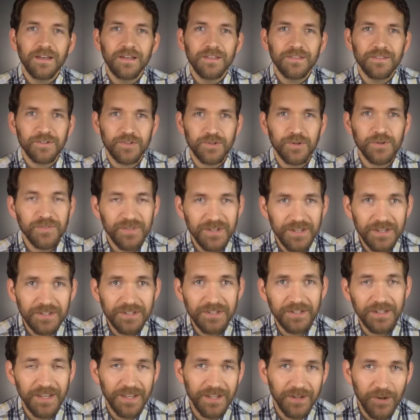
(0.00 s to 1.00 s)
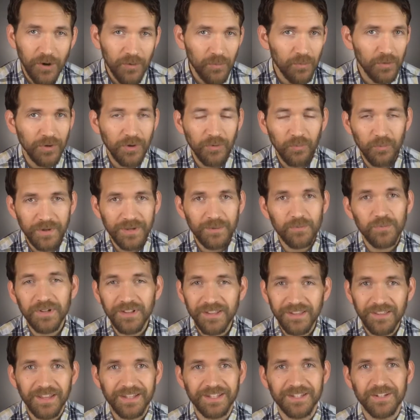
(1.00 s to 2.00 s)
The truth is, in our world, we really
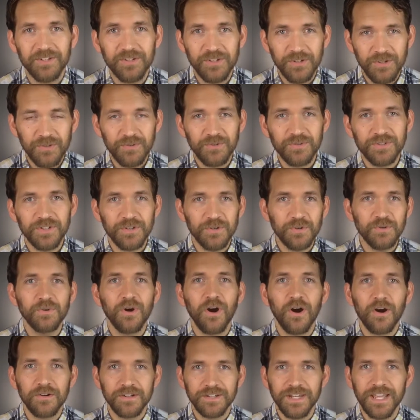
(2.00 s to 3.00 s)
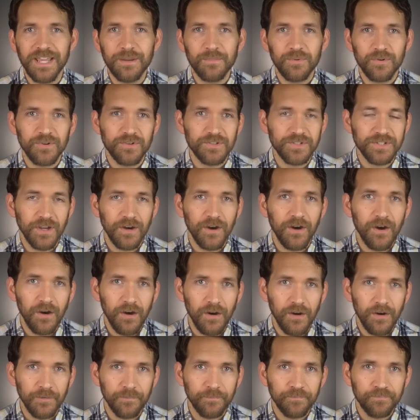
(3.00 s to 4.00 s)
like to choose who our neighbors
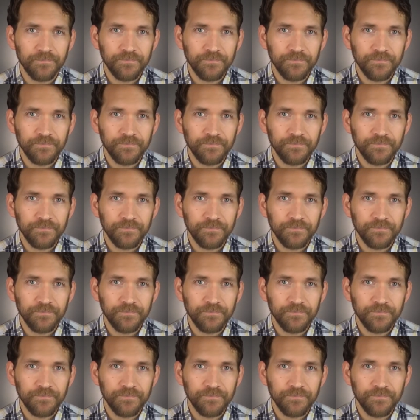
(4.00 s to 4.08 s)
are.